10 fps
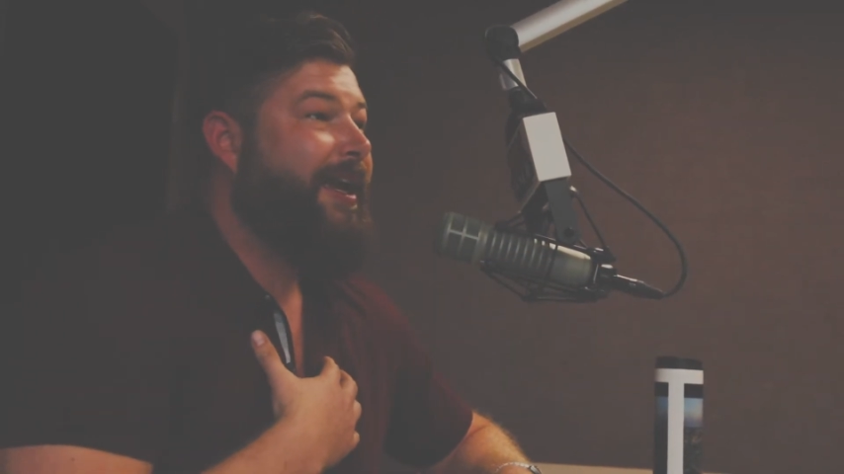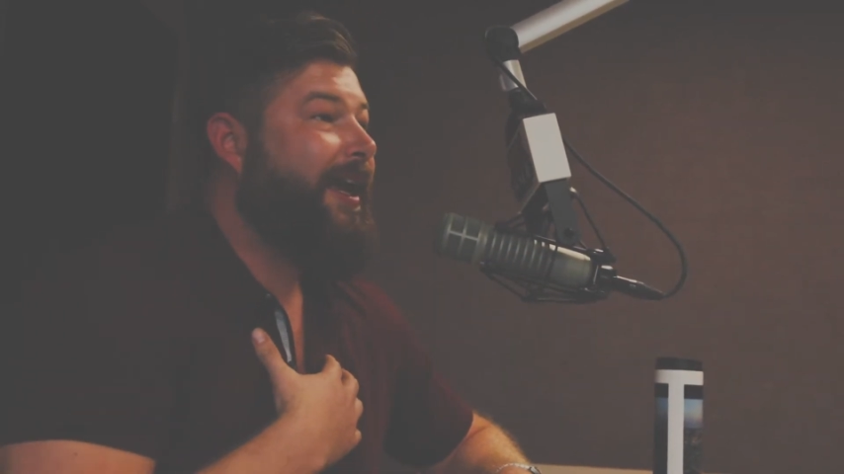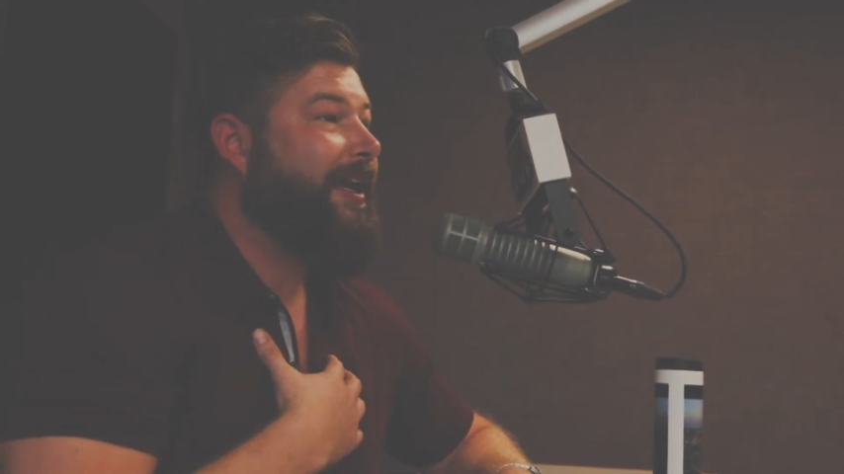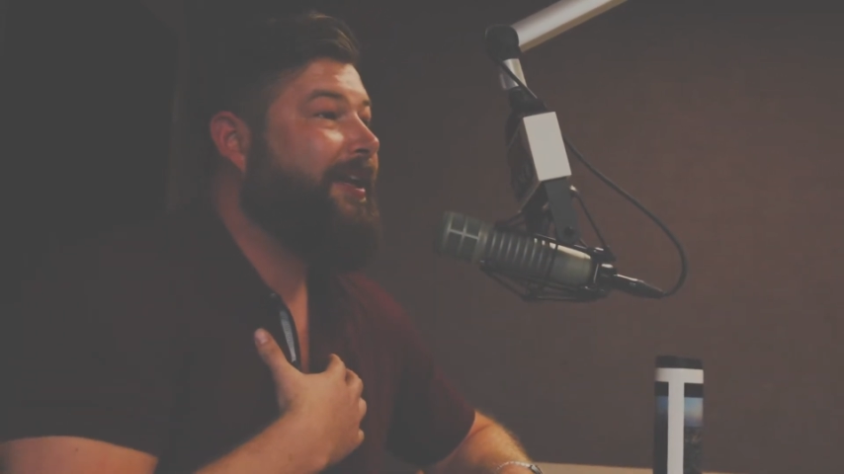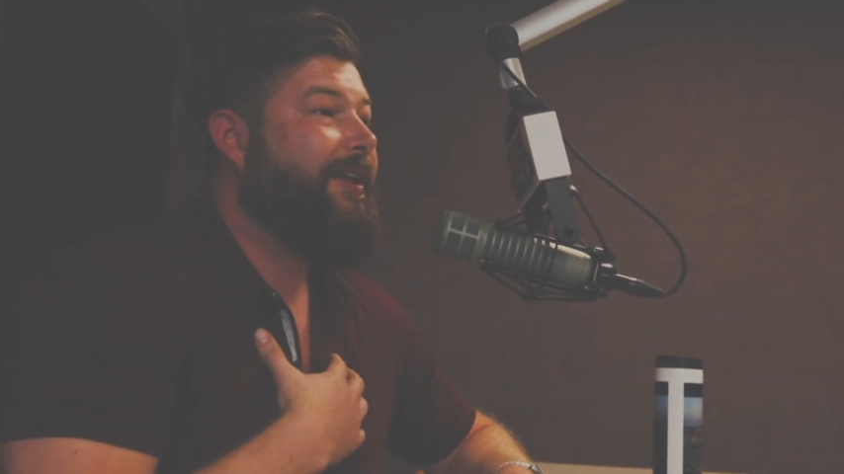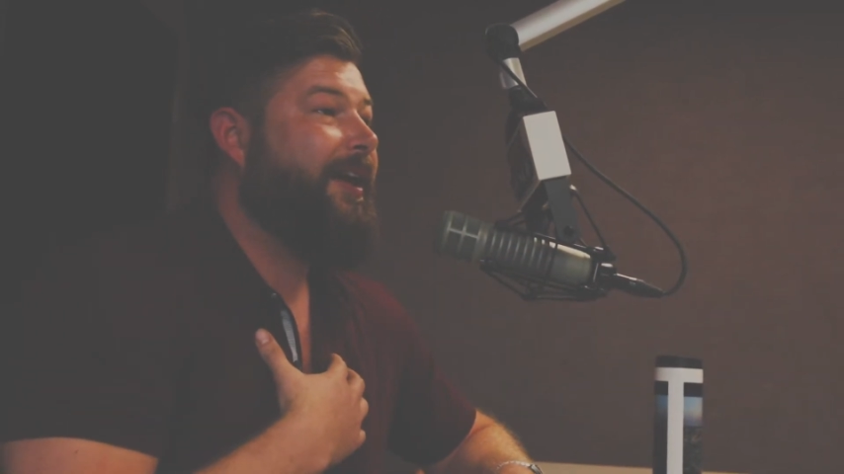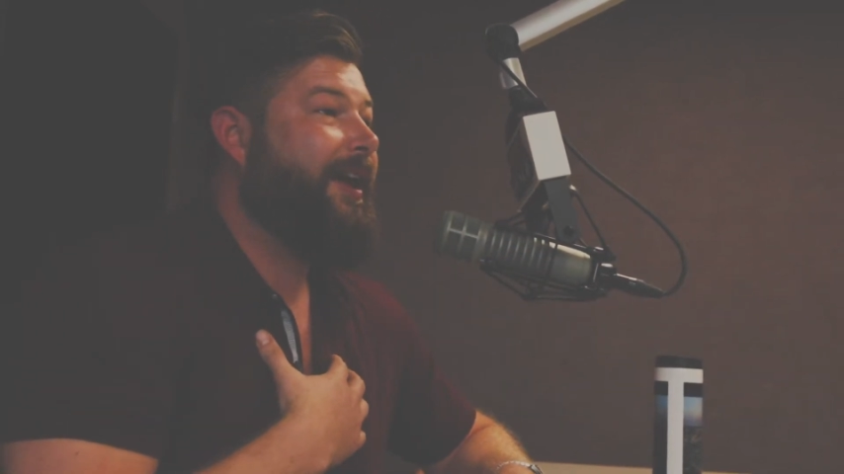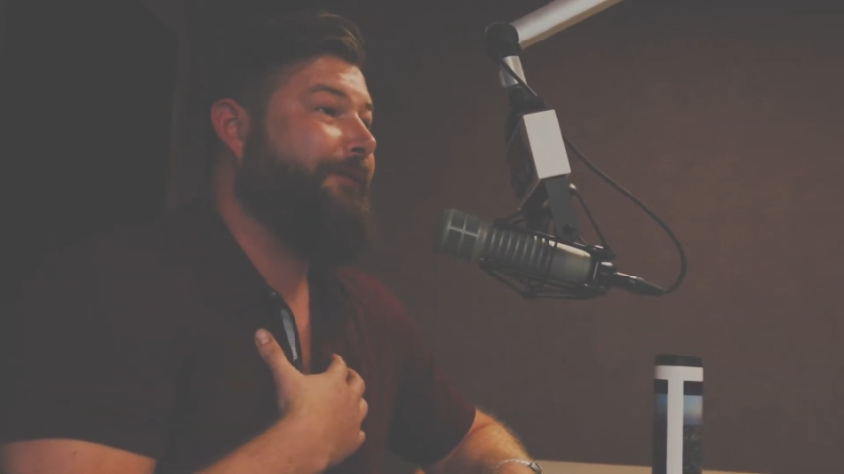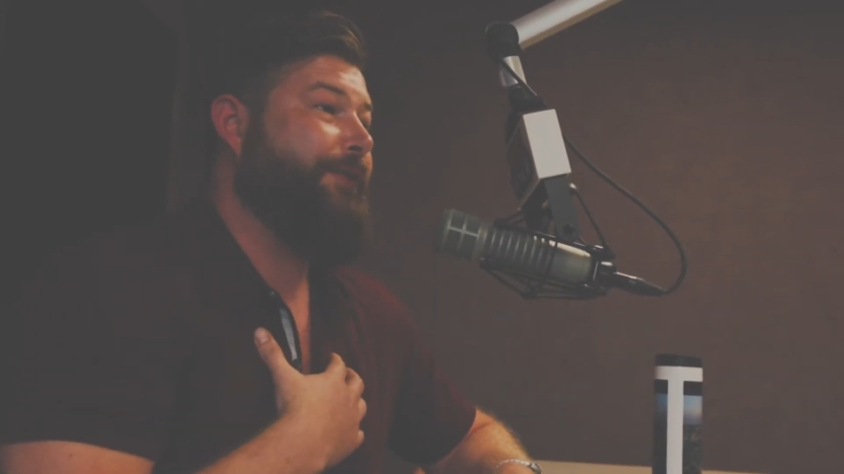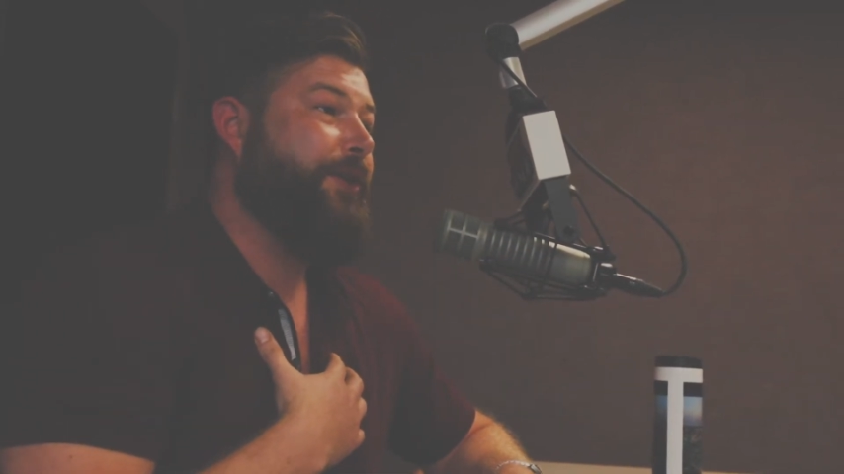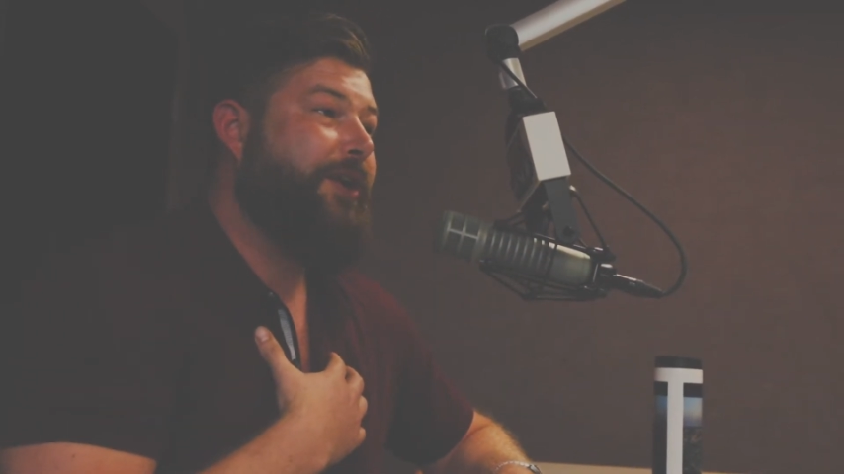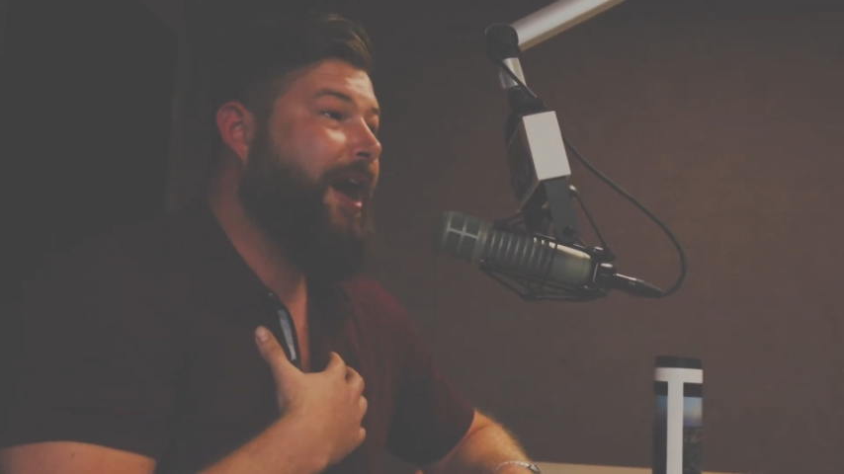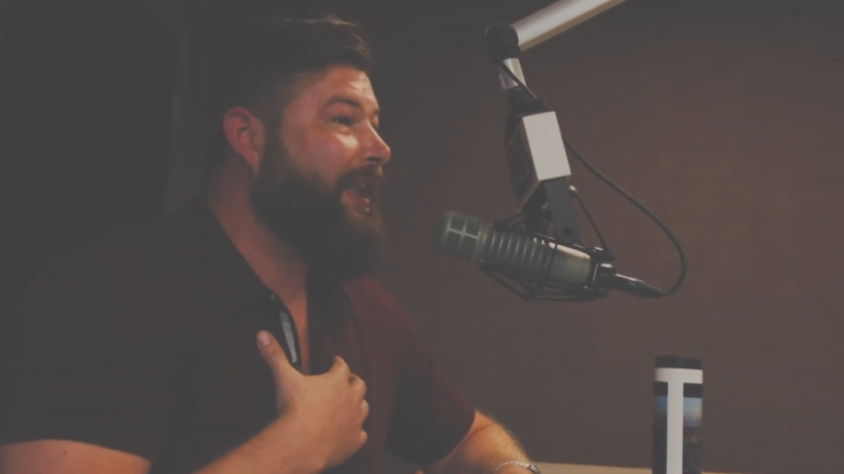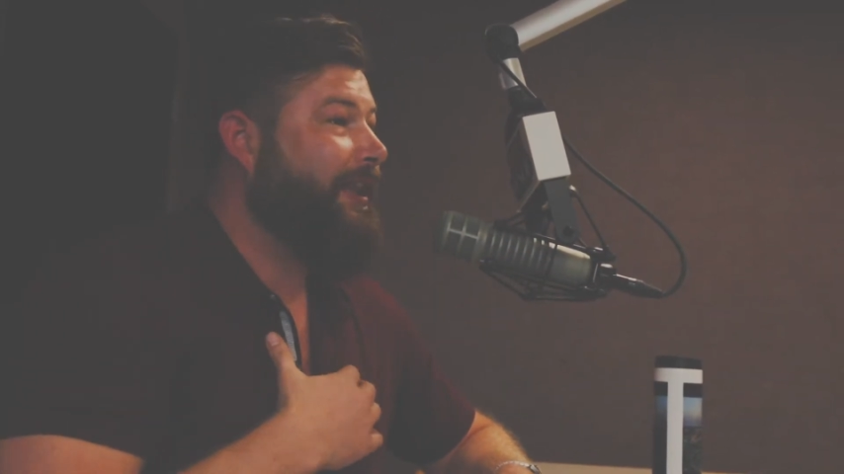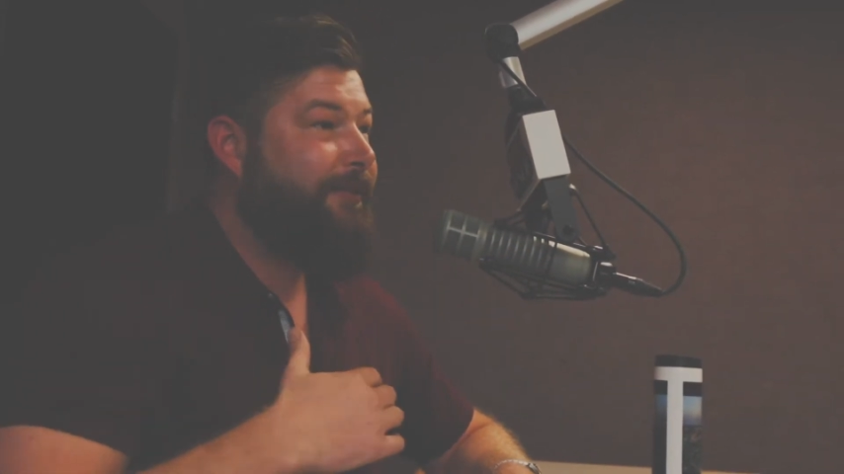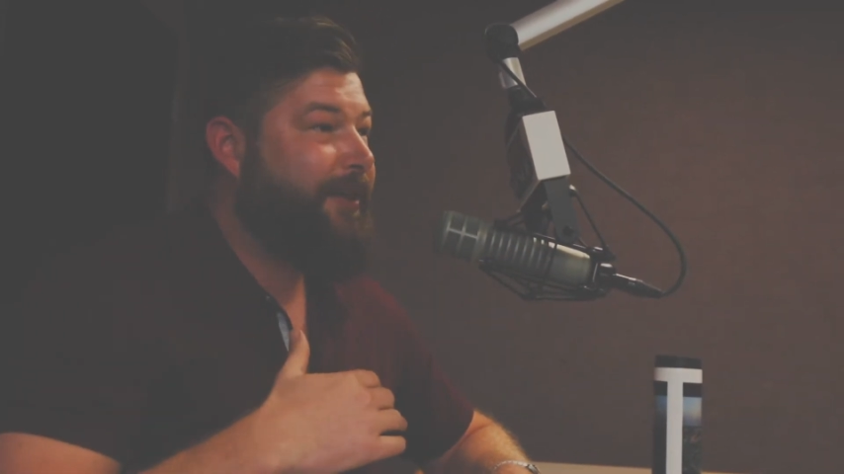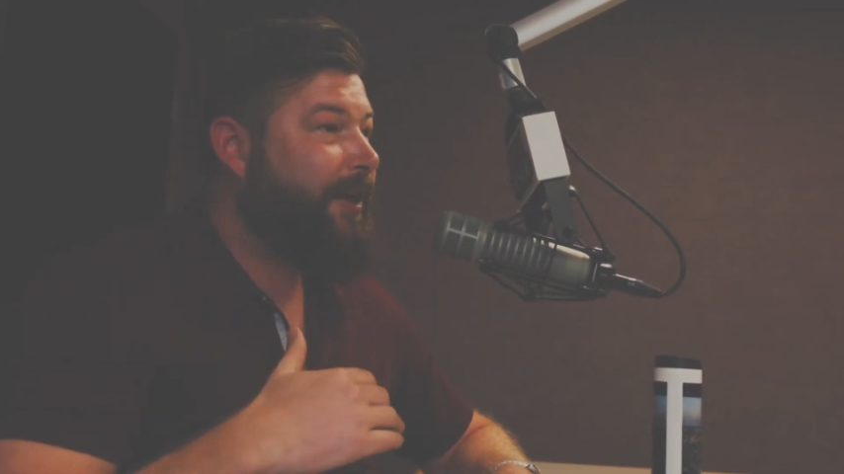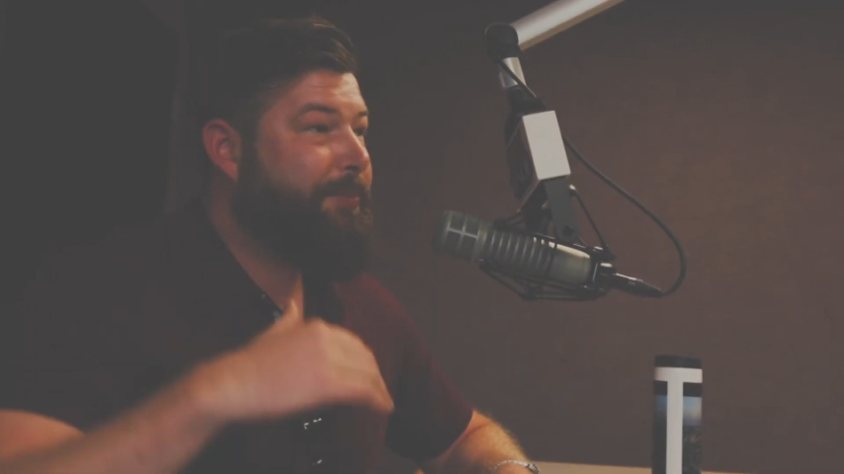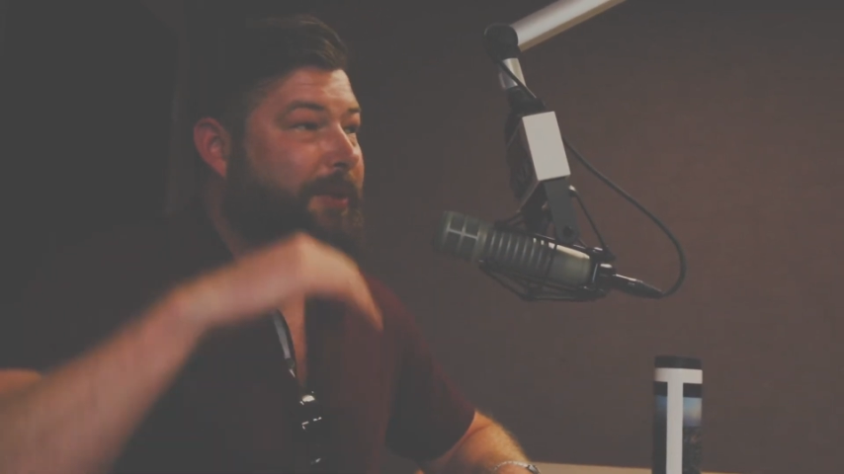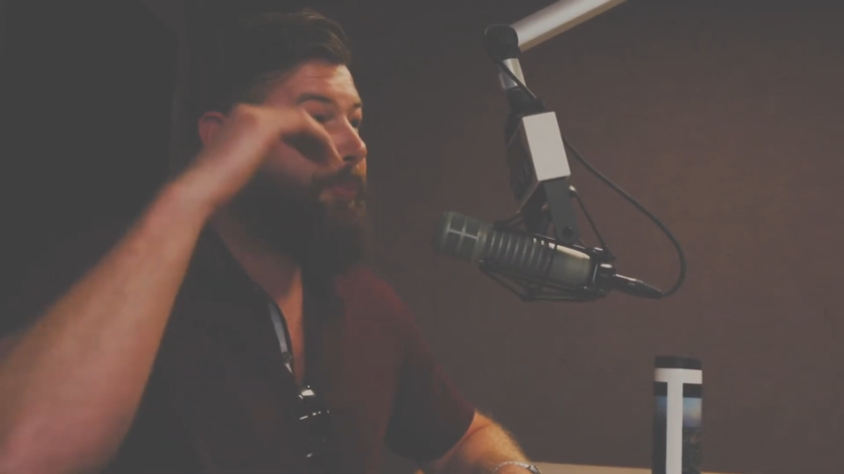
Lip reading: And if you're not living up to